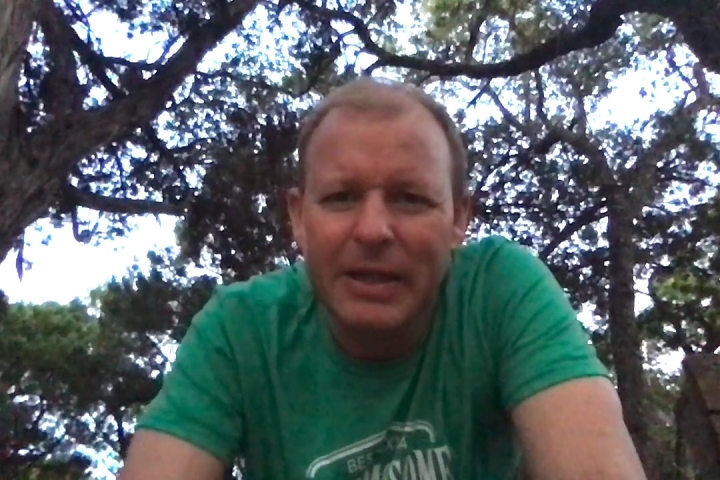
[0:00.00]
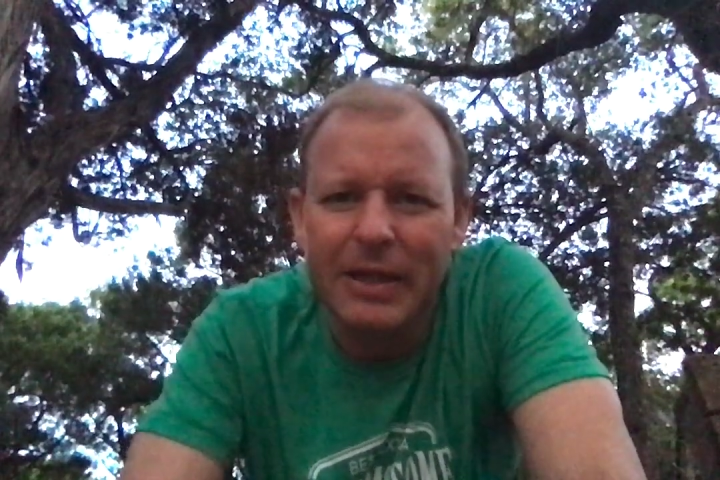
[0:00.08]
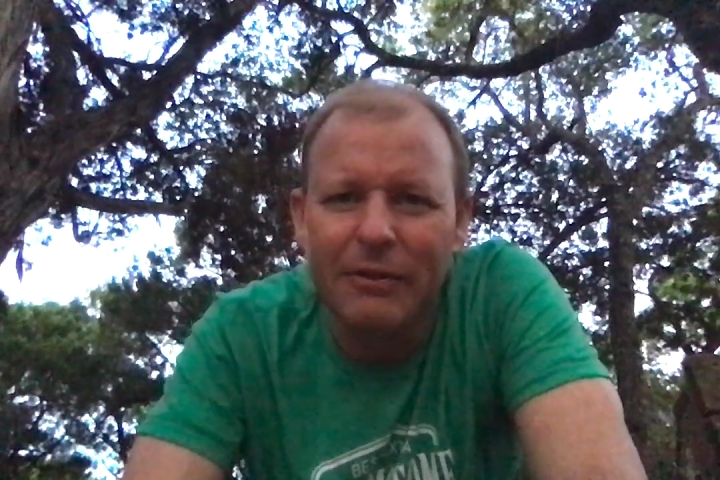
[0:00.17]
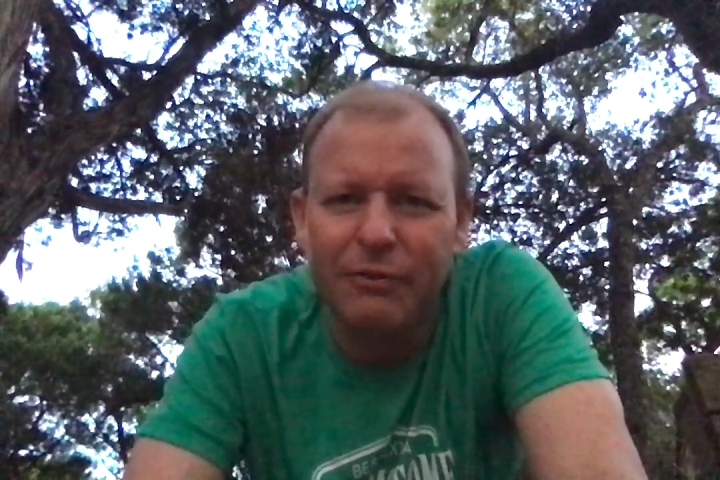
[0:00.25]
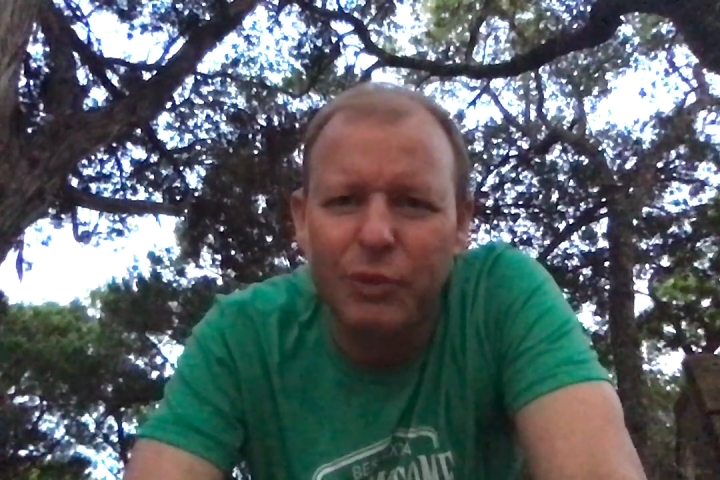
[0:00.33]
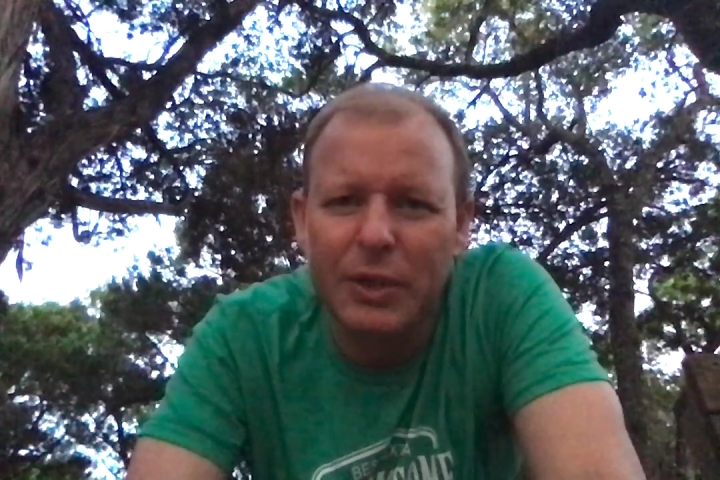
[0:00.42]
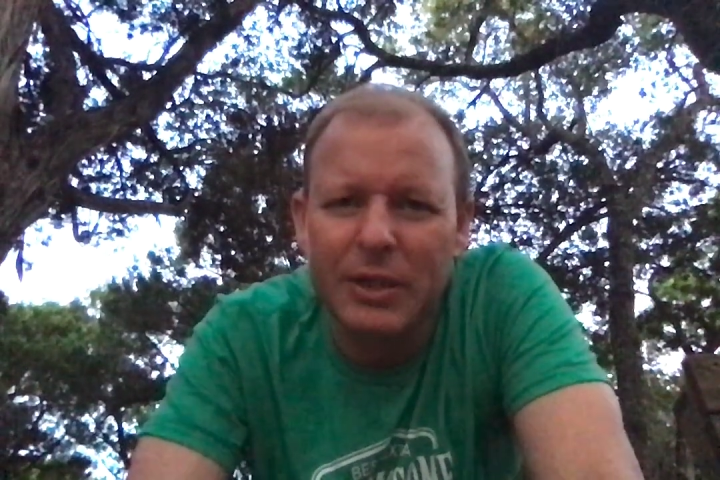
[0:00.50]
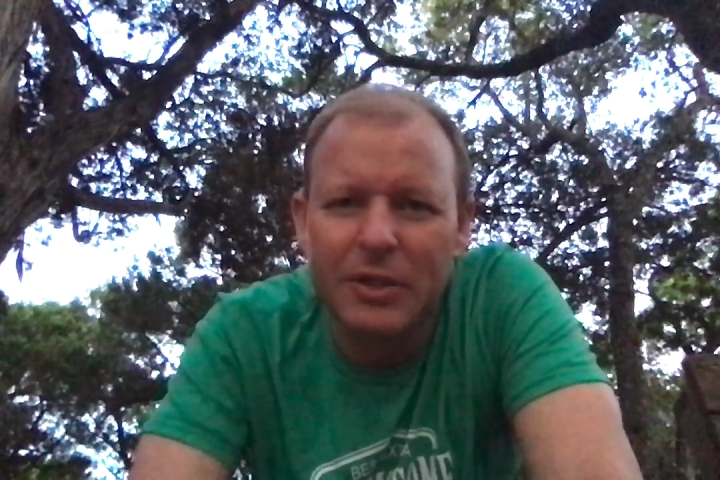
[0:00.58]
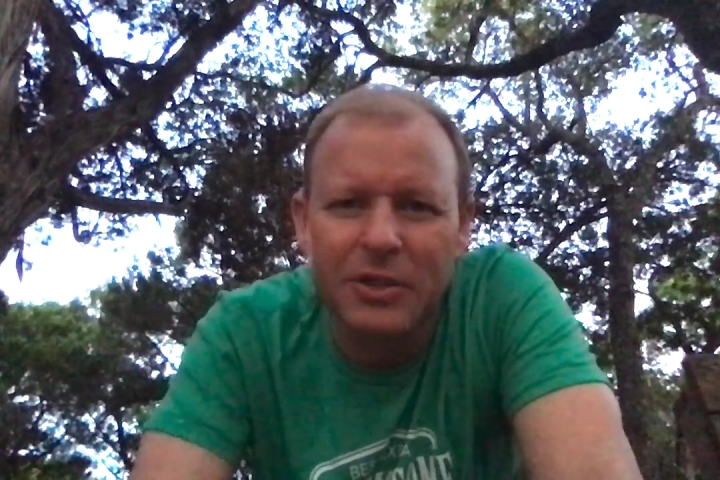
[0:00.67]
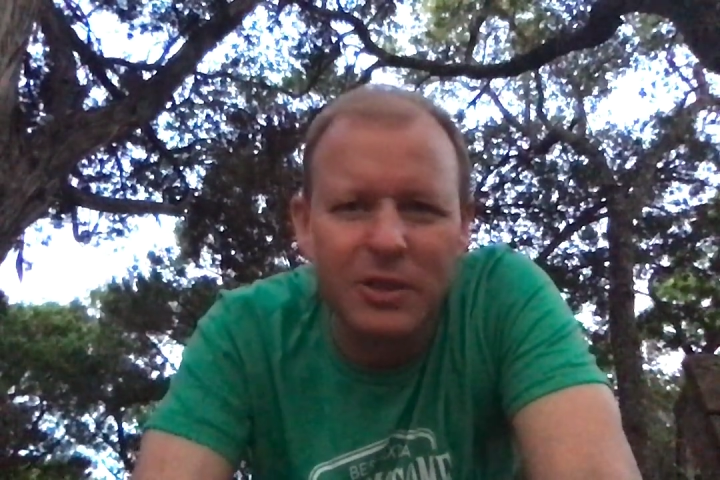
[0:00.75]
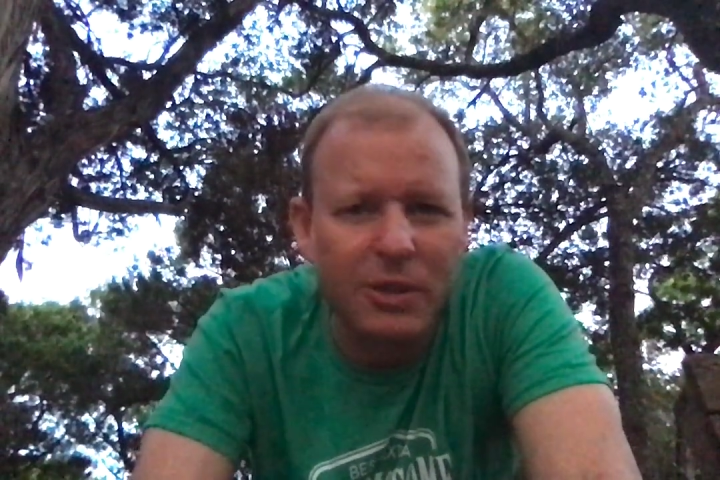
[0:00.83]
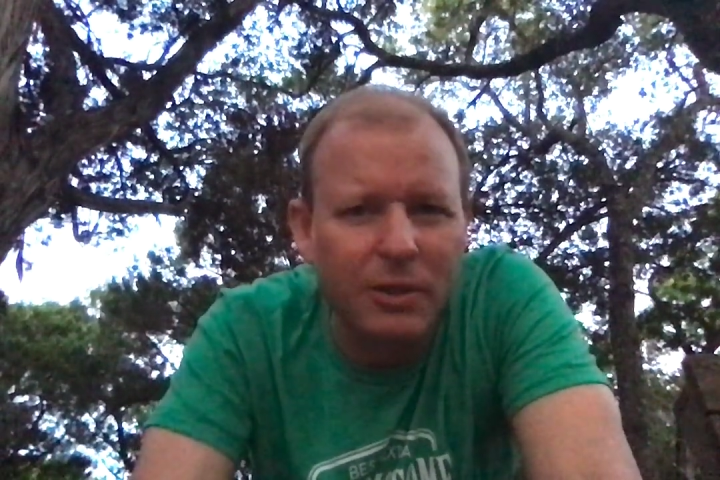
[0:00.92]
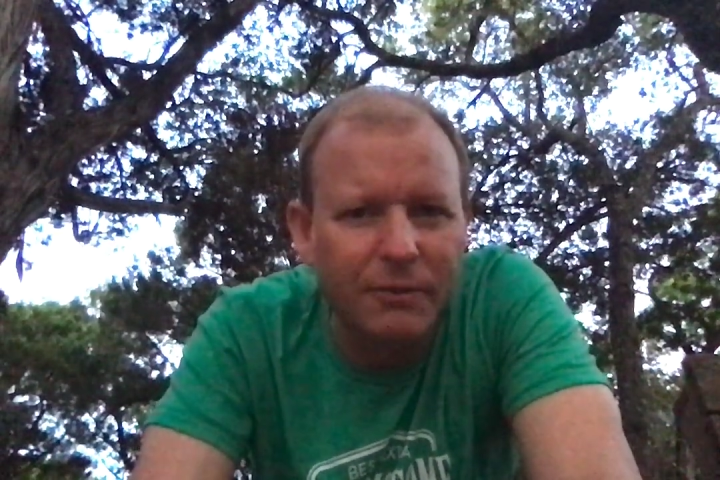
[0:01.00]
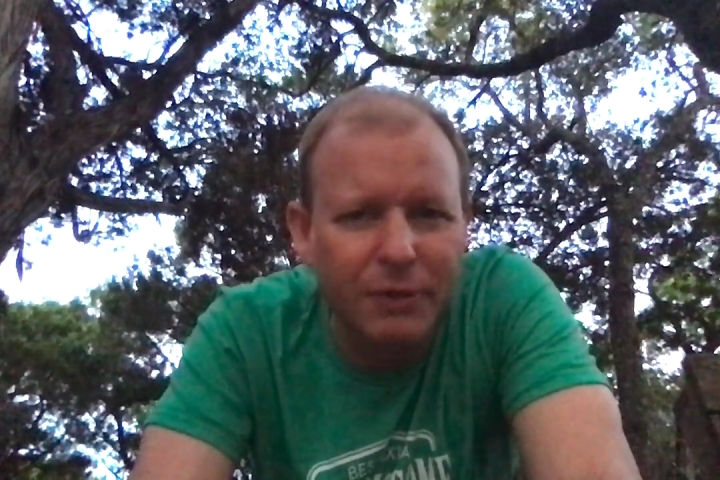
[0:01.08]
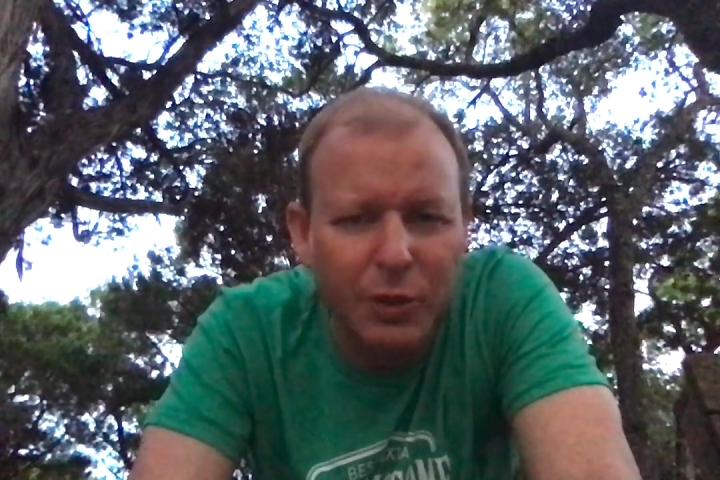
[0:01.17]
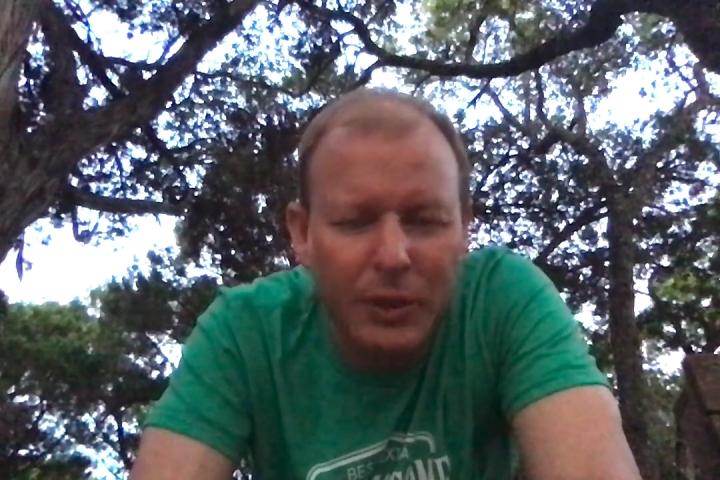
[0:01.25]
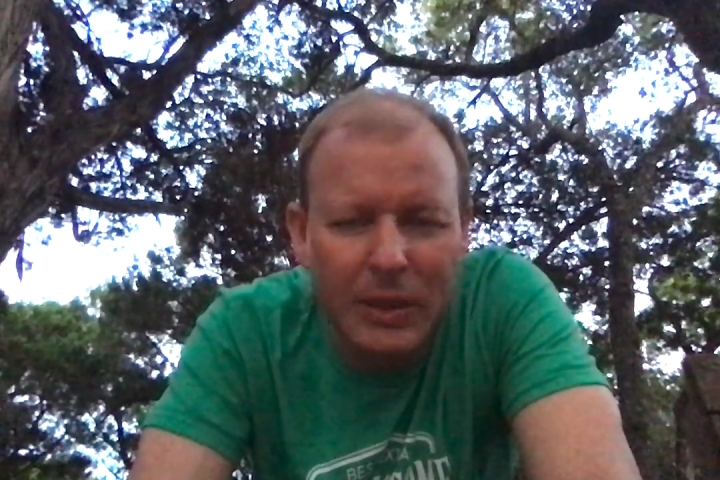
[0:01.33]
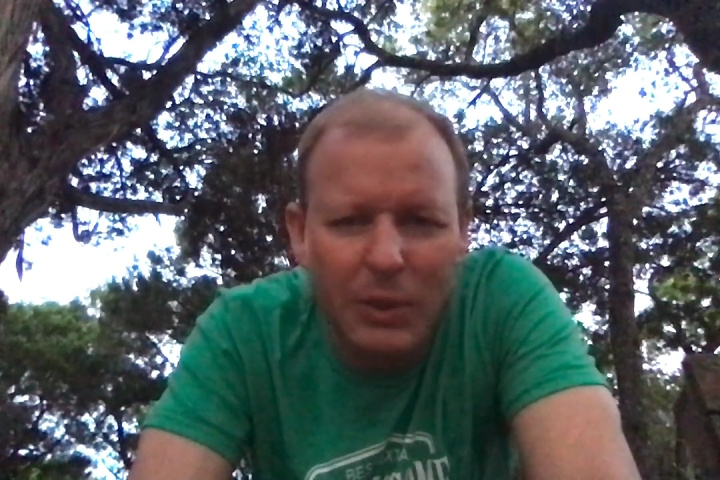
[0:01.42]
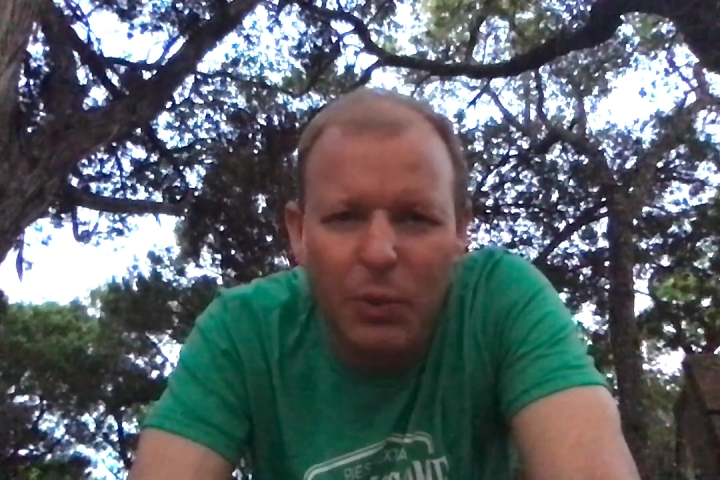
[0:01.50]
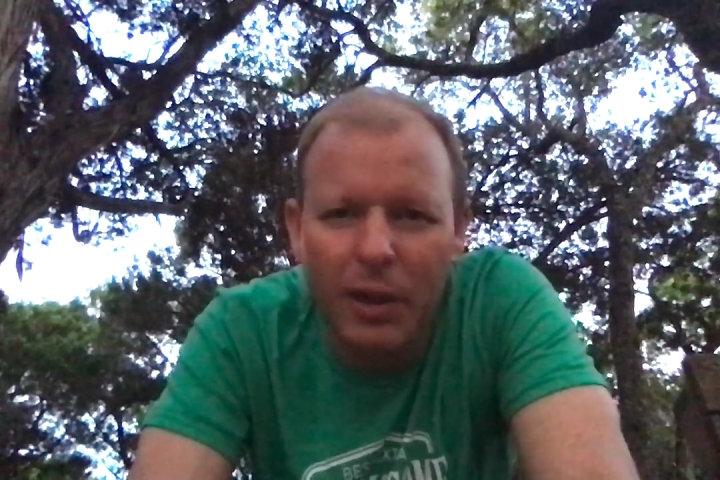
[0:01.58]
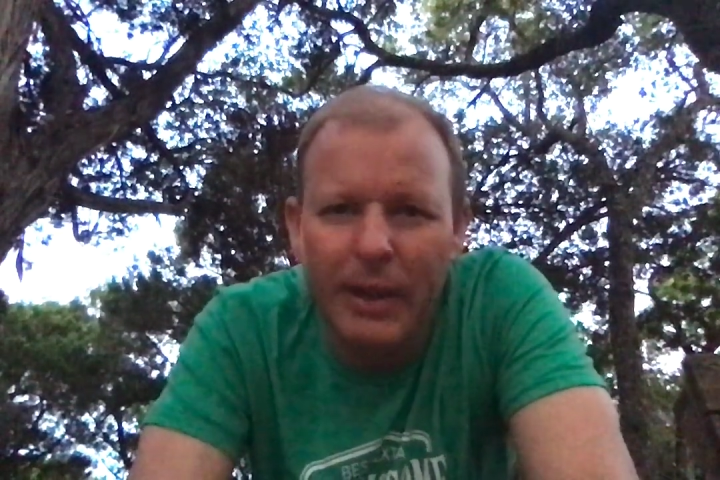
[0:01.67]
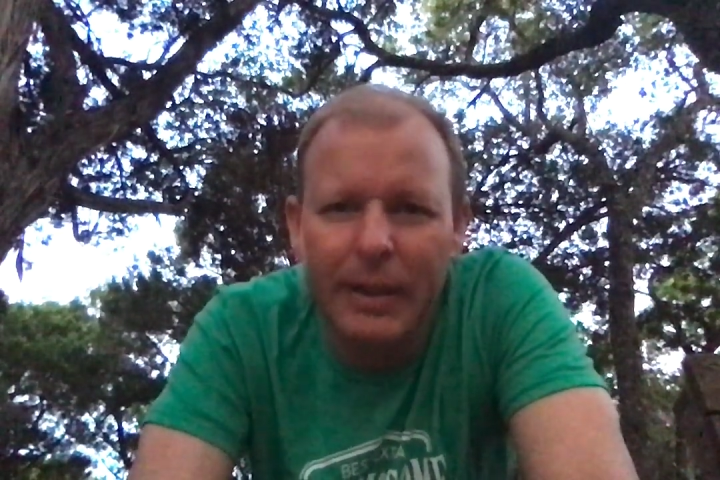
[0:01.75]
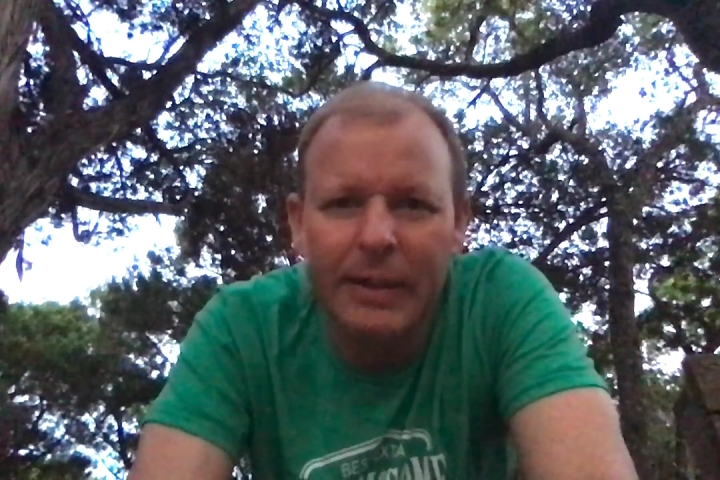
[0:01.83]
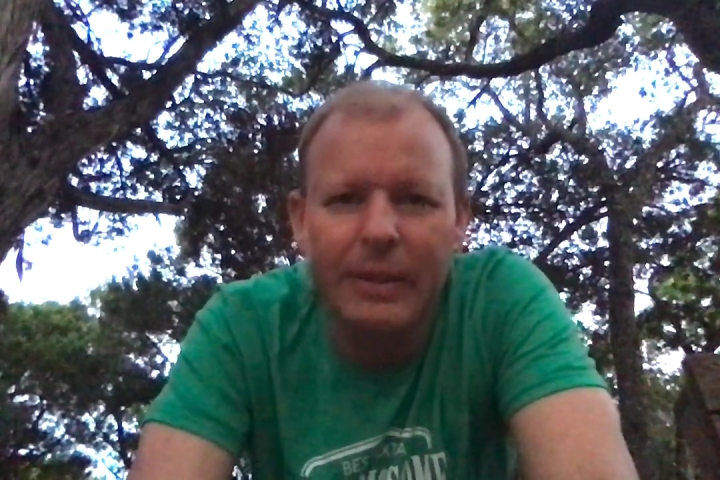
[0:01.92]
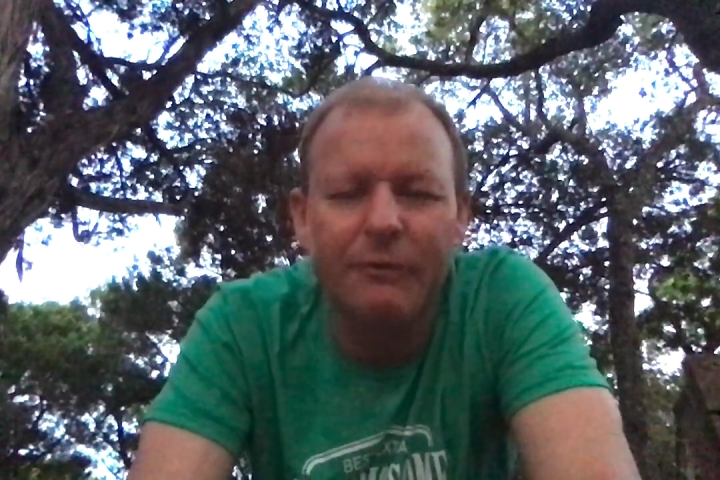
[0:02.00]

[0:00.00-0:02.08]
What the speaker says: if we can serve you in any way,